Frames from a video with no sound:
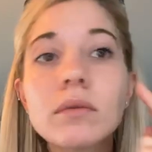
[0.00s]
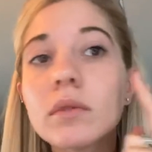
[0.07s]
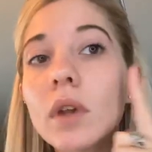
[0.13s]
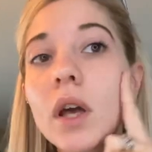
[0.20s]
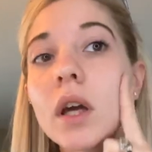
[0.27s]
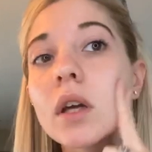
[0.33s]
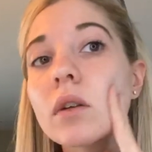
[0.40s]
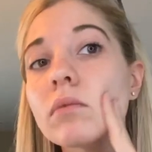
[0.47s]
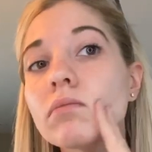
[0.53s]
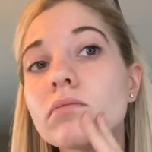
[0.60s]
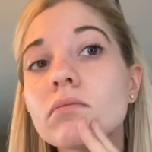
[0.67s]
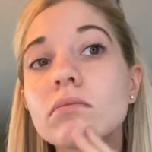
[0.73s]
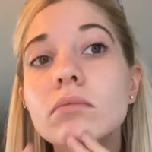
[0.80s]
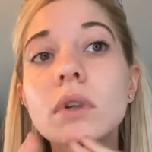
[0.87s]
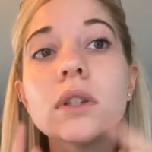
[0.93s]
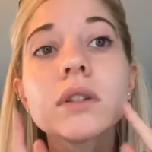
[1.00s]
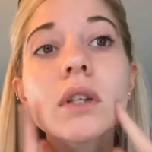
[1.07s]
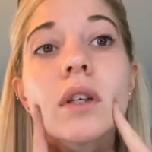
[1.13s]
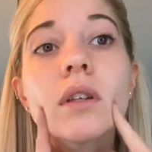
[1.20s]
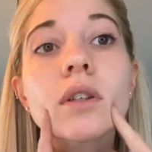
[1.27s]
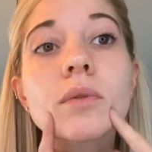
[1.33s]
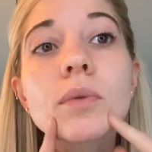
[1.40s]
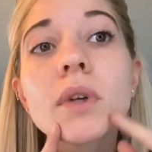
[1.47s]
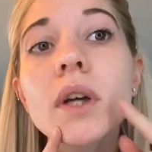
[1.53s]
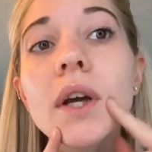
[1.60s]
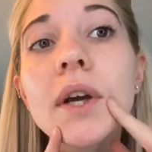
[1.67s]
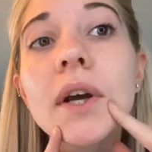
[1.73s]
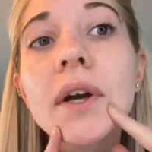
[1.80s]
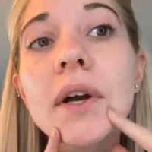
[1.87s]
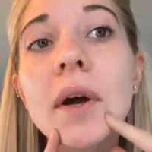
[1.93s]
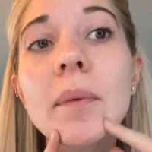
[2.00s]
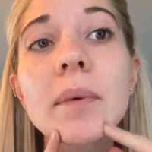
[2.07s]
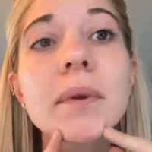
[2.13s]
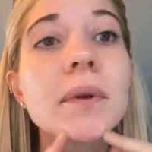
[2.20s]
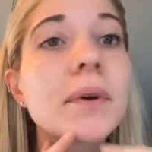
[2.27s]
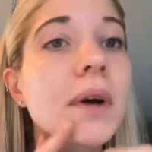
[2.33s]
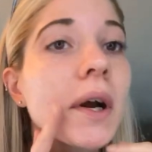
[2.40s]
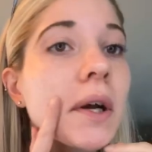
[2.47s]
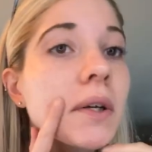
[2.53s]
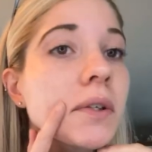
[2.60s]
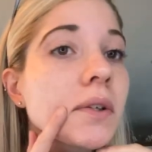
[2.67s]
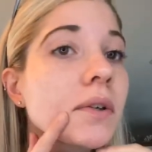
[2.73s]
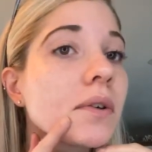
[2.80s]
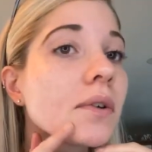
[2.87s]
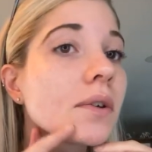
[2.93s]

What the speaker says: Like, my skin looks pretty, I got a couple old guys.